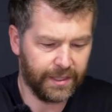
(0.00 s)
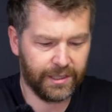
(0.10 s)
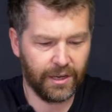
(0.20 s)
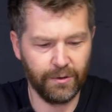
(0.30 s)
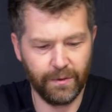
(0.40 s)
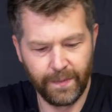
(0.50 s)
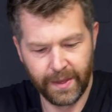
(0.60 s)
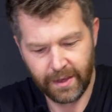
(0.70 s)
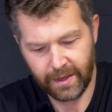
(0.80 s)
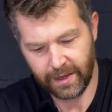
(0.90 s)
So
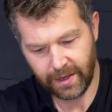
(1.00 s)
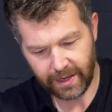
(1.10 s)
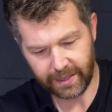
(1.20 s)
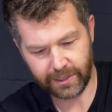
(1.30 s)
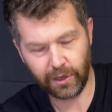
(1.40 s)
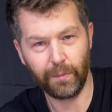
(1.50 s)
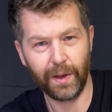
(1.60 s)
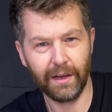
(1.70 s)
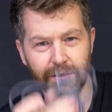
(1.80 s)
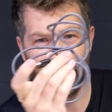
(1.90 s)
in the top
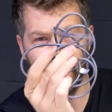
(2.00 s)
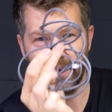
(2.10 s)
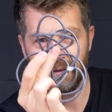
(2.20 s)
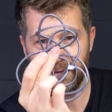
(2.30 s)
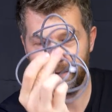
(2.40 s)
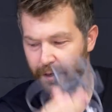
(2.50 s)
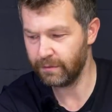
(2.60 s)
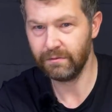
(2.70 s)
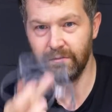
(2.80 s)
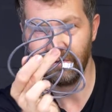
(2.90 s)
pouch here,
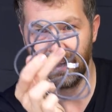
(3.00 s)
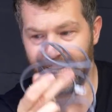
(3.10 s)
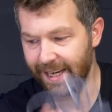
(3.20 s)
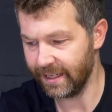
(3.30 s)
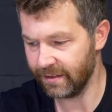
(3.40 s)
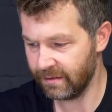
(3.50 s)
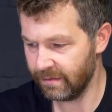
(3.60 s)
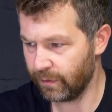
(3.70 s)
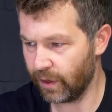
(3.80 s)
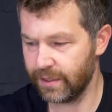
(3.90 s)
phone lead,
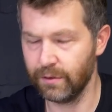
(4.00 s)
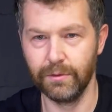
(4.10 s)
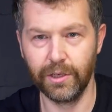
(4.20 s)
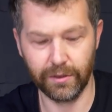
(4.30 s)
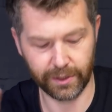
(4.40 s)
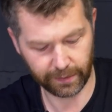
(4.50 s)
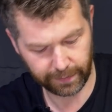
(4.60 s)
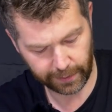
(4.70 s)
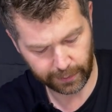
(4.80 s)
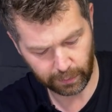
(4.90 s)
vital, charging your
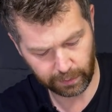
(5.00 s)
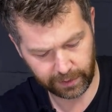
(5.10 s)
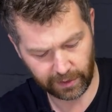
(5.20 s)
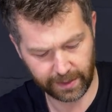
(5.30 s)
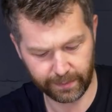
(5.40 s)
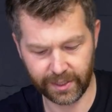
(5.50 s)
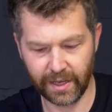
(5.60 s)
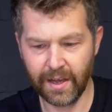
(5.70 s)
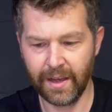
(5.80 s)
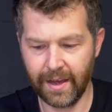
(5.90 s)
phone at all times.
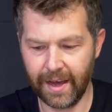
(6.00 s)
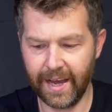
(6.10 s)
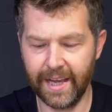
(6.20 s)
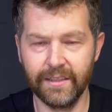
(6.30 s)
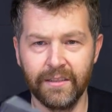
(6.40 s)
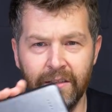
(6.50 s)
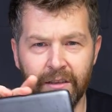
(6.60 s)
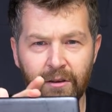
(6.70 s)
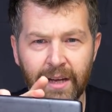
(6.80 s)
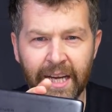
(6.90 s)
And to
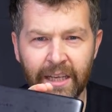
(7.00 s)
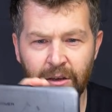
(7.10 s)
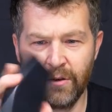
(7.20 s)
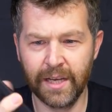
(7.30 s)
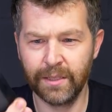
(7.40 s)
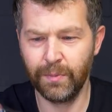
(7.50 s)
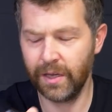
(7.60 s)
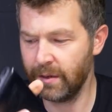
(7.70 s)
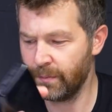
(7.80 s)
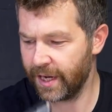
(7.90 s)
do that,
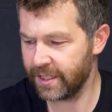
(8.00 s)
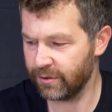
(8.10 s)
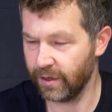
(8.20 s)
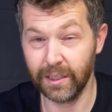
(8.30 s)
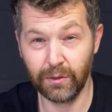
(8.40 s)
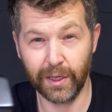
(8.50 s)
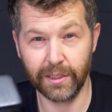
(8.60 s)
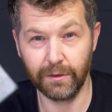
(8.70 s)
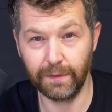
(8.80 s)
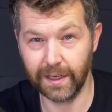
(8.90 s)
USB battery,
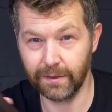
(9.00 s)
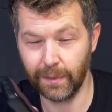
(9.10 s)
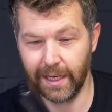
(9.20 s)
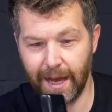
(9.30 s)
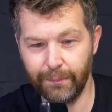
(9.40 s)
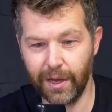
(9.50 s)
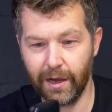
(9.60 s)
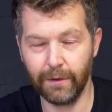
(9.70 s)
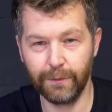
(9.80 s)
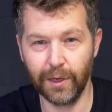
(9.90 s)
22,000 milliamp
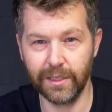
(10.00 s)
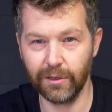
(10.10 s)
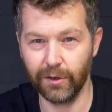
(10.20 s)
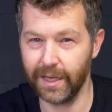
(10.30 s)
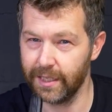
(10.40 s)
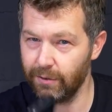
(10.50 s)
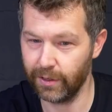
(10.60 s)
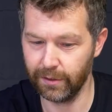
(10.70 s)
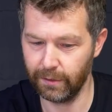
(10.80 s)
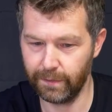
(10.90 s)
hour, 3 sockets, so I
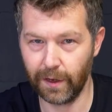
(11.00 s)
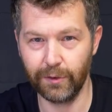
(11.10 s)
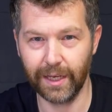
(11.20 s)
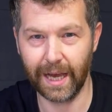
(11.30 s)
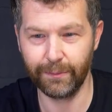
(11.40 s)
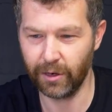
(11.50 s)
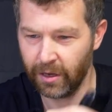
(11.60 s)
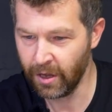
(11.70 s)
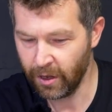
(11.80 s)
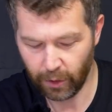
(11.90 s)
can do phone, camera,
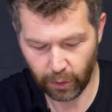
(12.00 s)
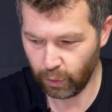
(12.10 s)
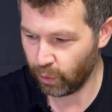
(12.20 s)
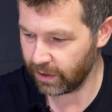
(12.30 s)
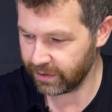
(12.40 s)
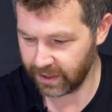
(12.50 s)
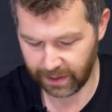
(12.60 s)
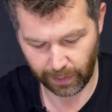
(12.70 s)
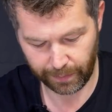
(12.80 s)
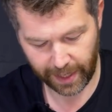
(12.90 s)
all whilst it's
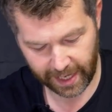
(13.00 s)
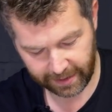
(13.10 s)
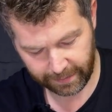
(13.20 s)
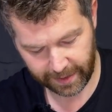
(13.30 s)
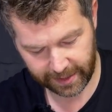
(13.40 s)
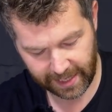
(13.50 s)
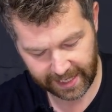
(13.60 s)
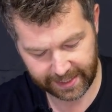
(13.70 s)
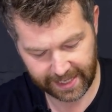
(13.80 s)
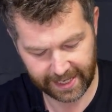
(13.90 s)
in my bag.
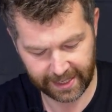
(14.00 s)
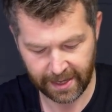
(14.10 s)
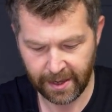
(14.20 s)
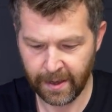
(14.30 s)
Fantastic.